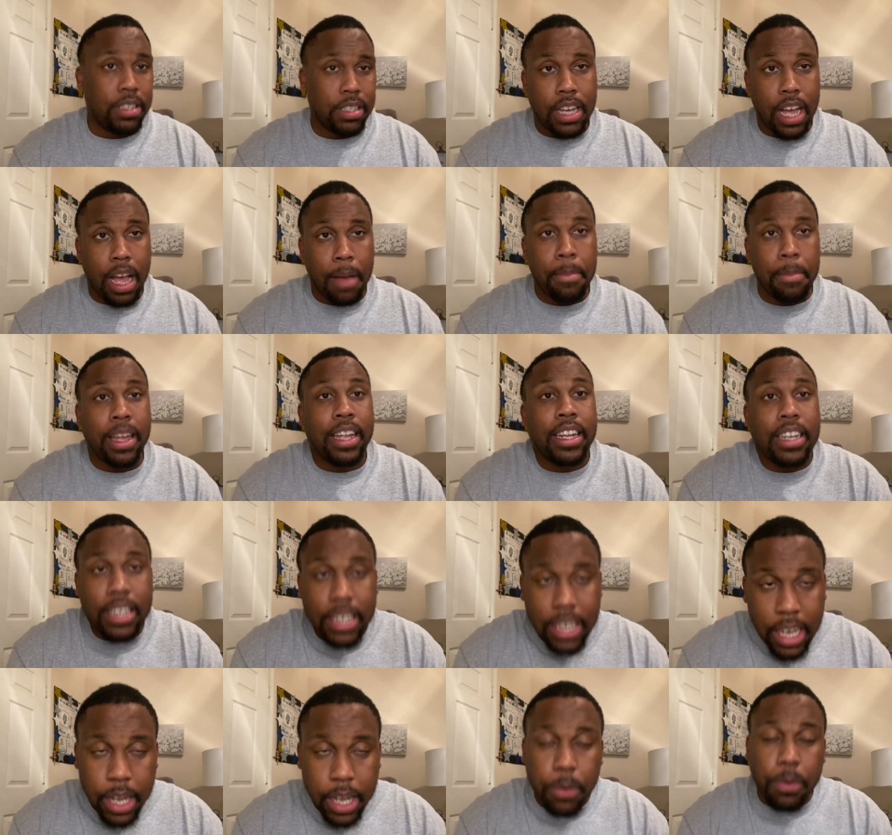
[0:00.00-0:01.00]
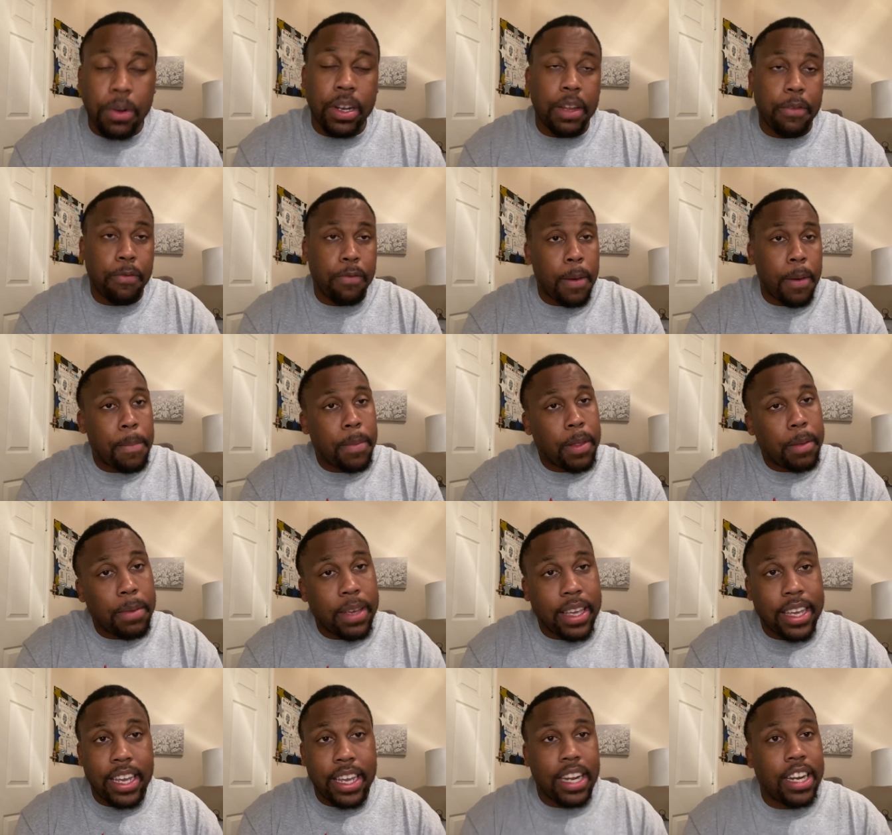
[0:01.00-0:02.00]
I mean, literally from the
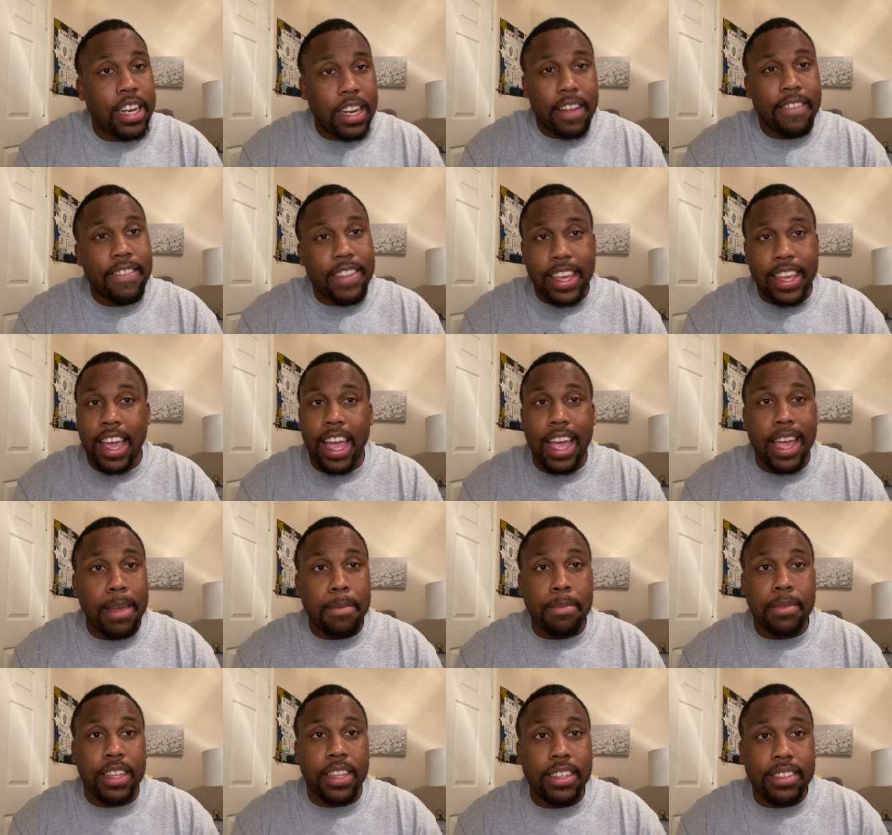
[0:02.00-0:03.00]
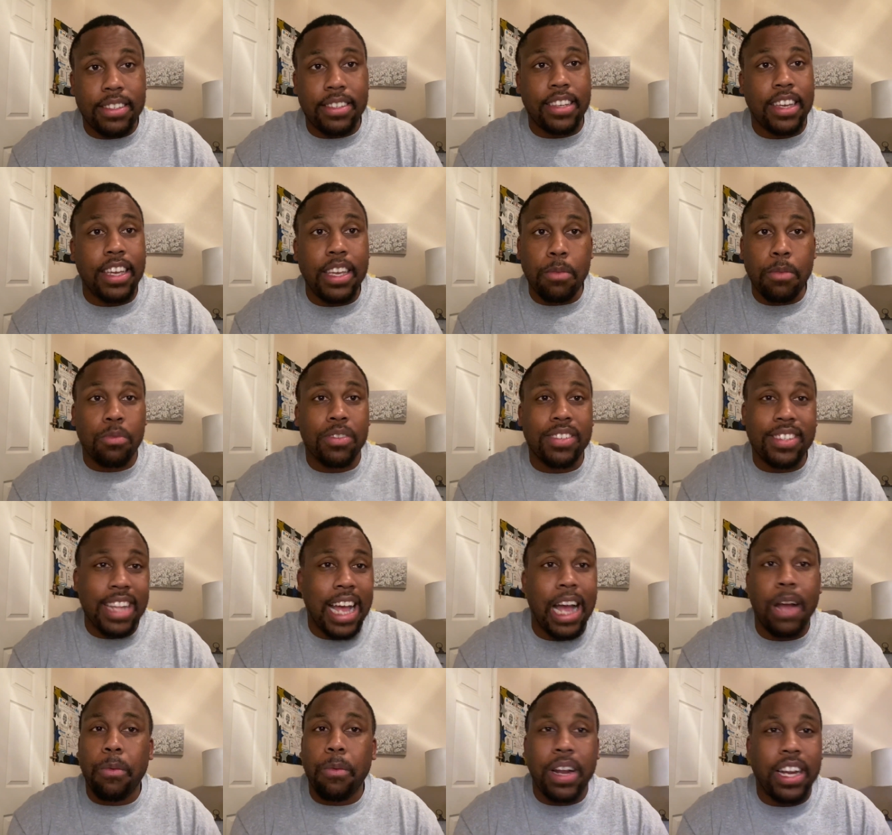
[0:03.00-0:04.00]
beginning of the game, this team was
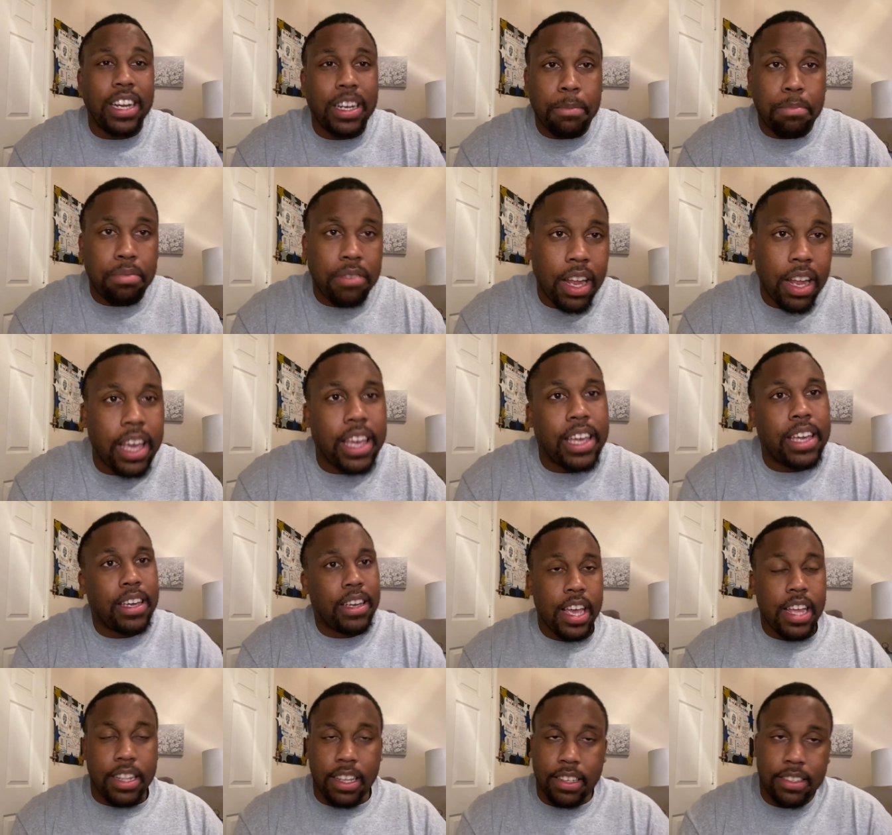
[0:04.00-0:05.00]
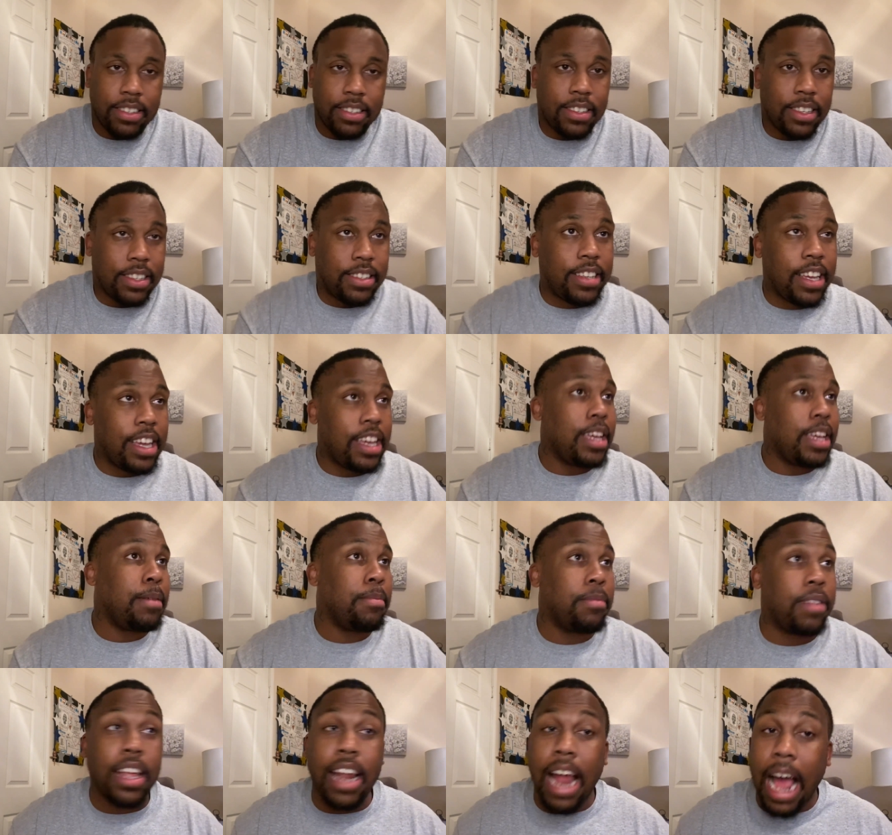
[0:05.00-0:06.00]
not ready to play. This is a team
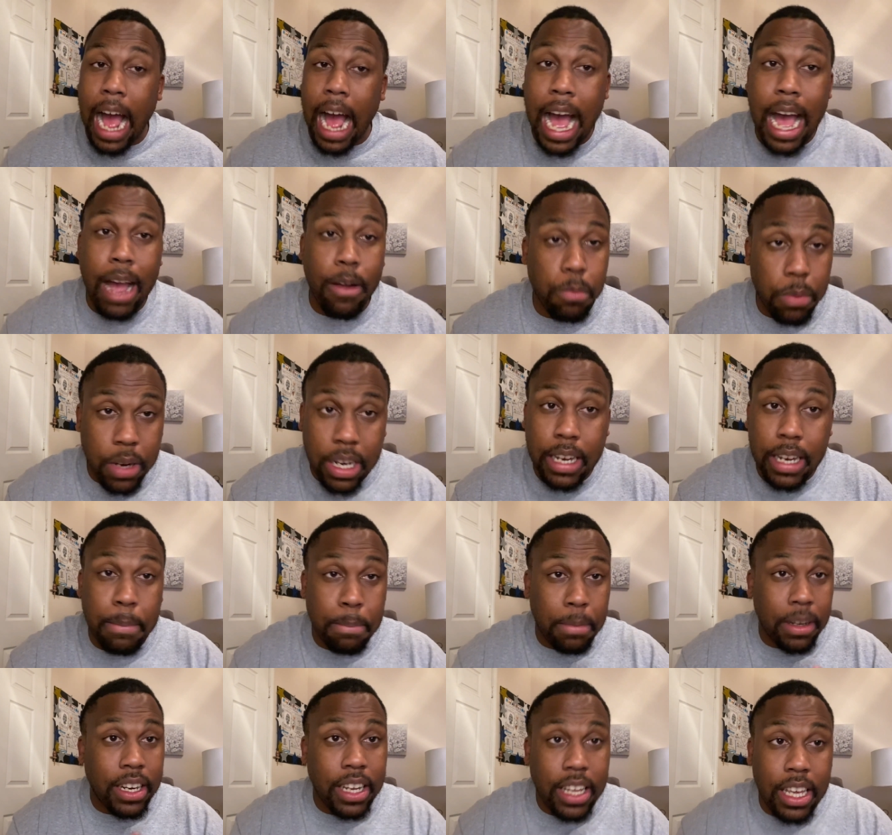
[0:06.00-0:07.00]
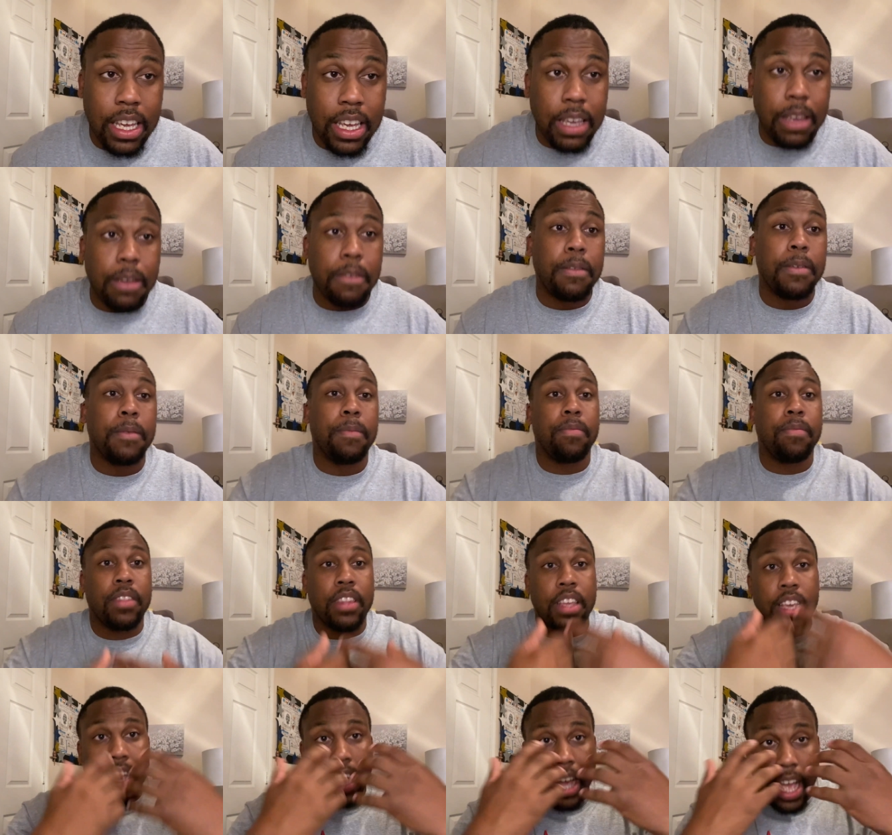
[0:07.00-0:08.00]
that I really believe
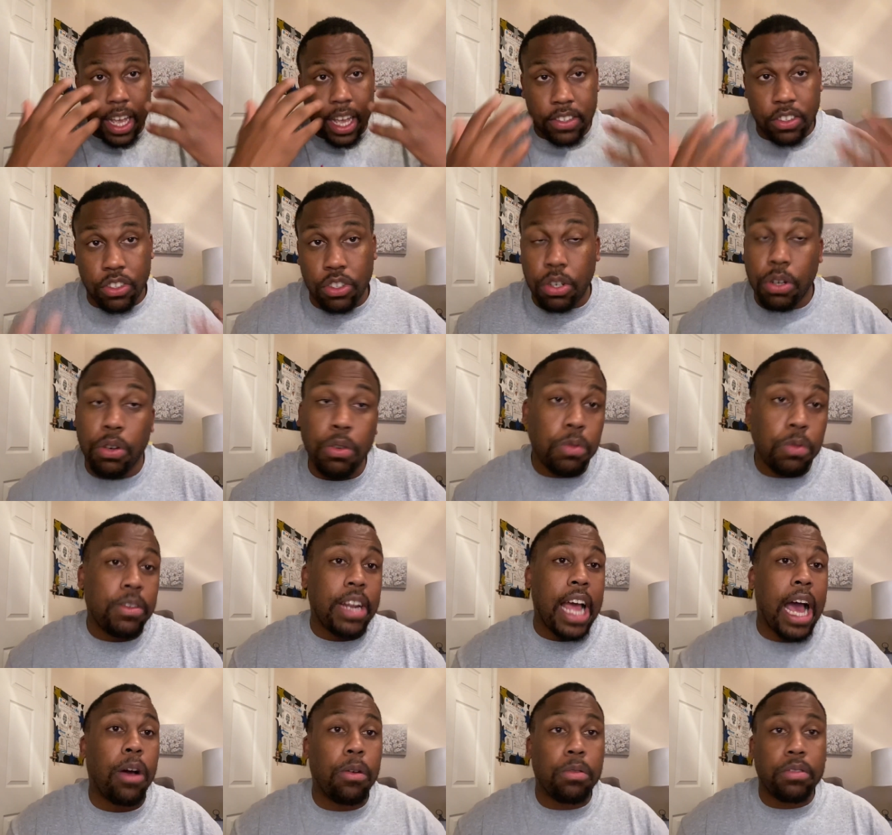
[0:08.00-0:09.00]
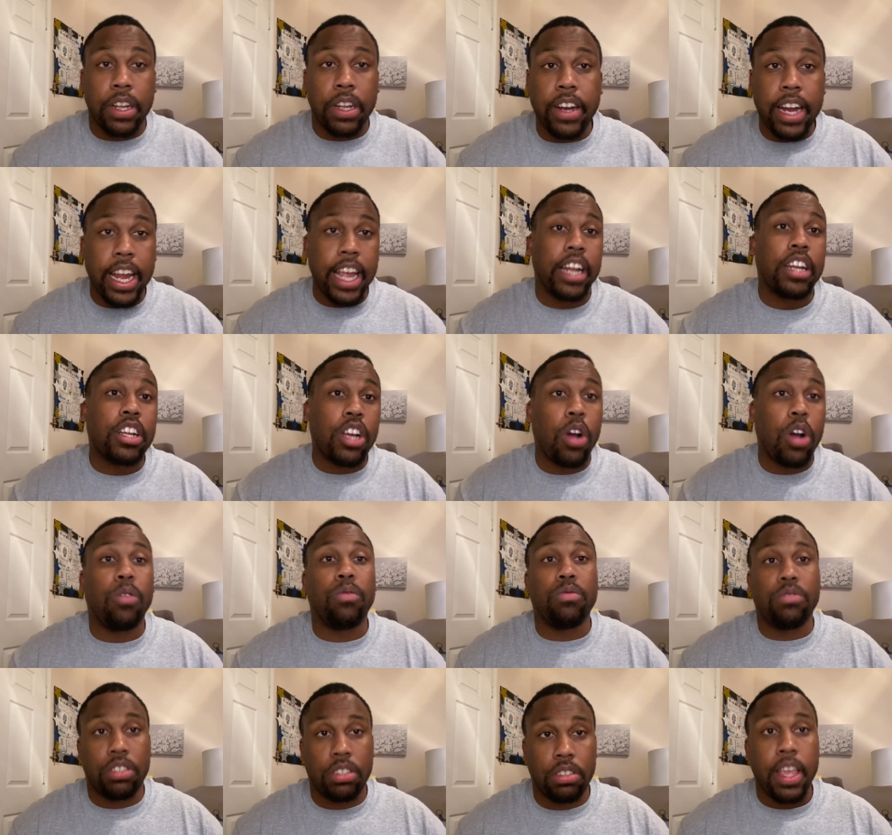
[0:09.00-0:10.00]
has tuned out their head
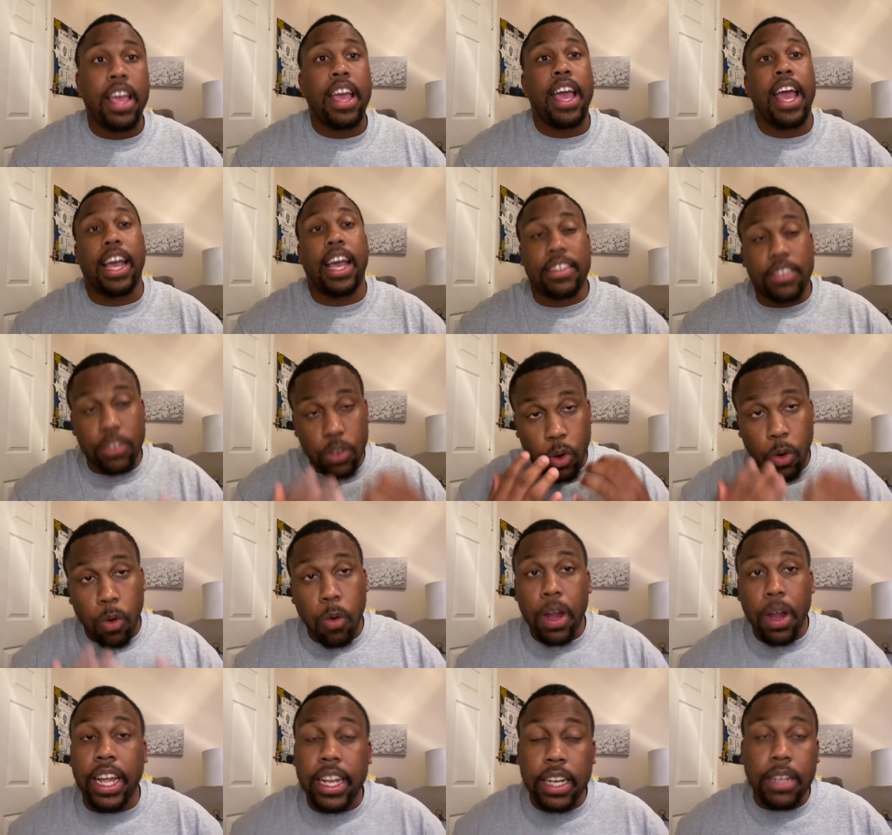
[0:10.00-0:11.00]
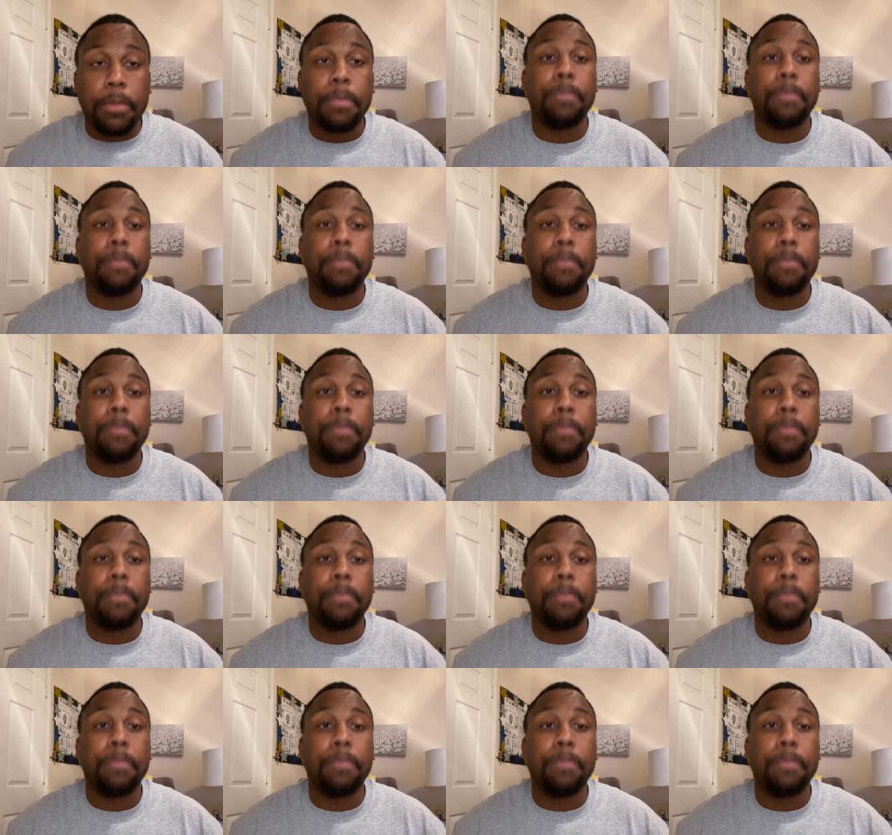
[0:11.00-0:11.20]
coach, has quit